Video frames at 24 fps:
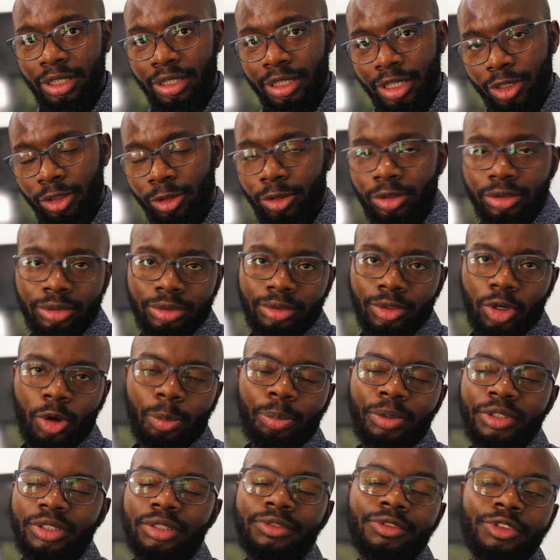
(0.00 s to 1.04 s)
or
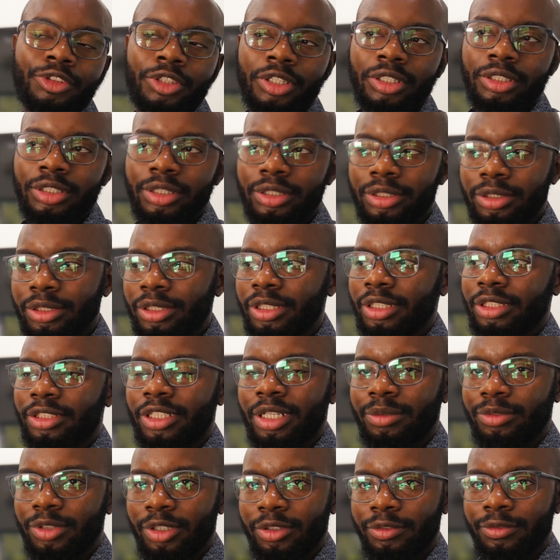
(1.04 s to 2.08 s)
operative training in
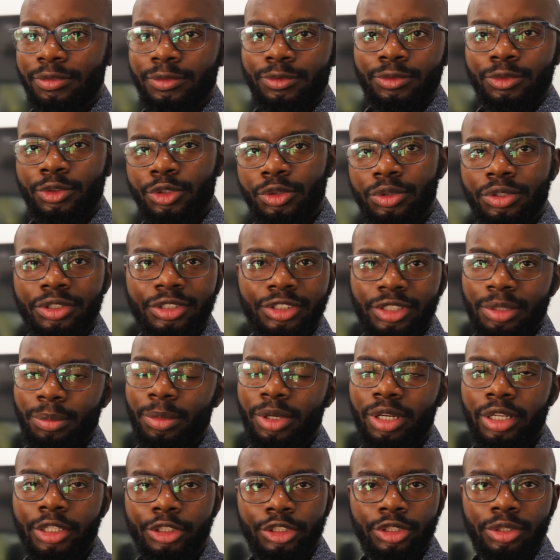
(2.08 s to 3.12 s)
terms of doing
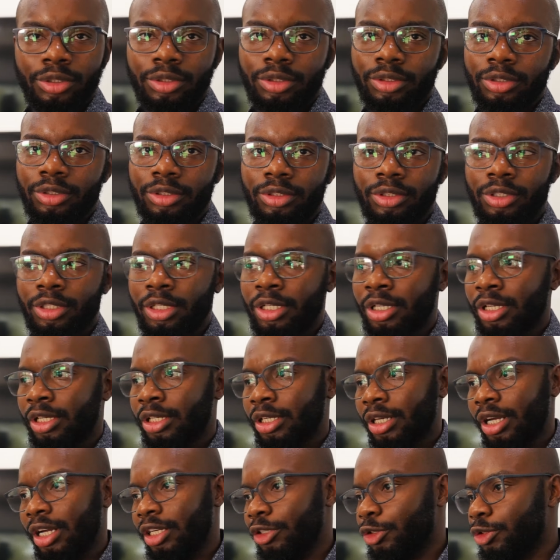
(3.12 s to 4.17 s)
simulations
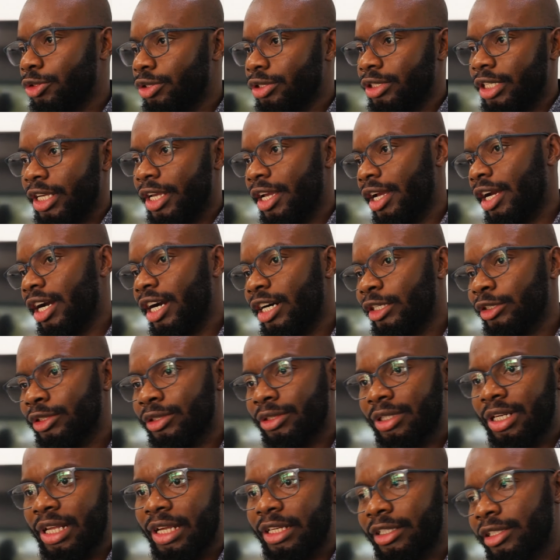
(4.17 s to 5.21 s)
and using AR to
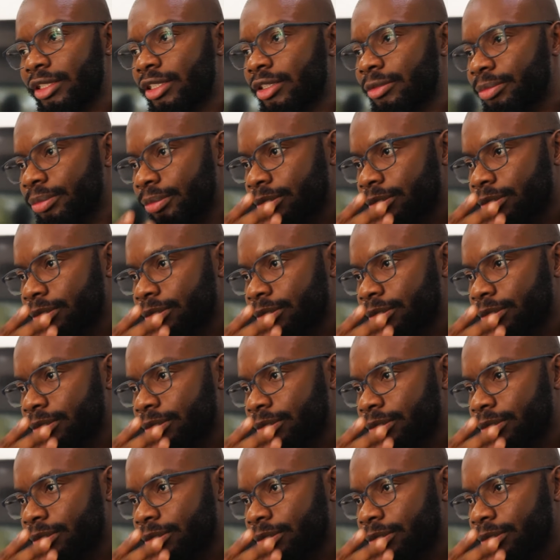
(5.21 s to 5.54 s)
like